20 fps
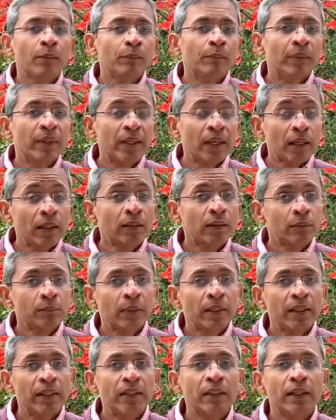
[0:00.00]

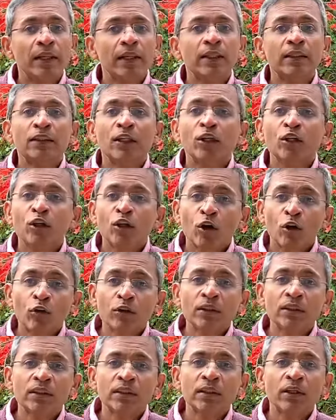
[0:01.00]
Bicalutamide is a
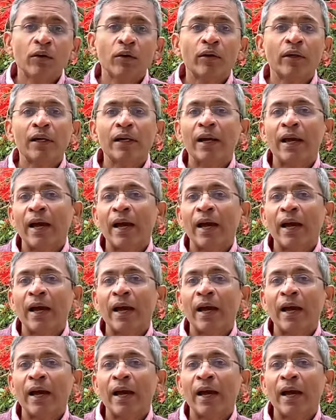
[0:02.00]
non-steroidal